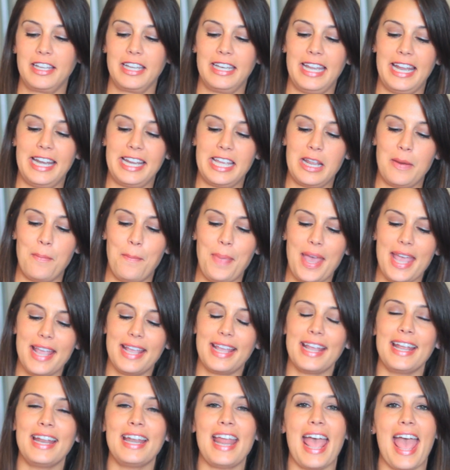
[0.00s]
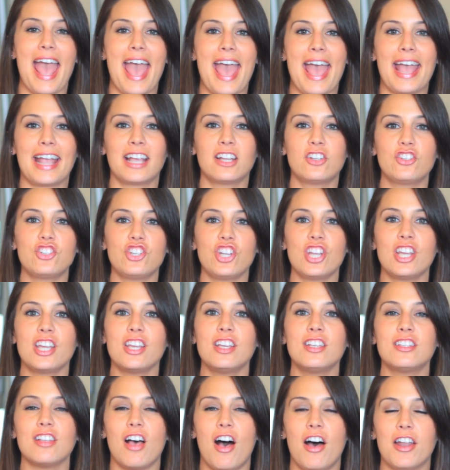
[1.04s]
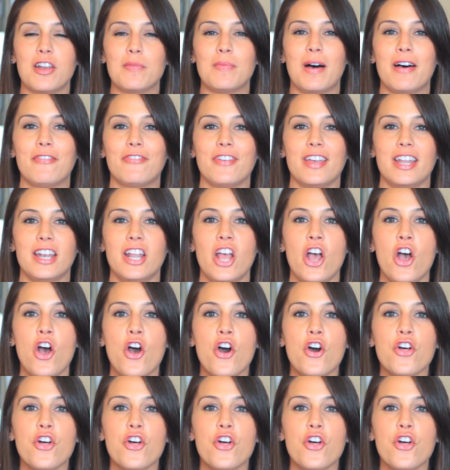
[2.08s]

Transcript: Canadian bacon, egg, cheese on a muffin,